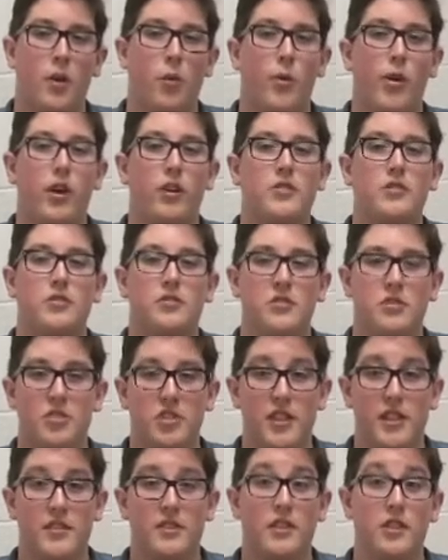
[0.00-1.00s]
We also
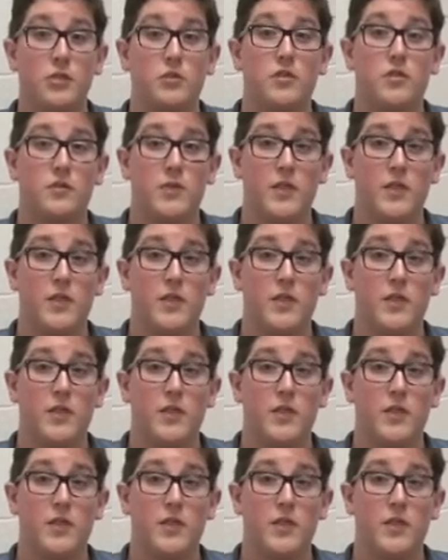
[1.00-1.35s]
suggest the use of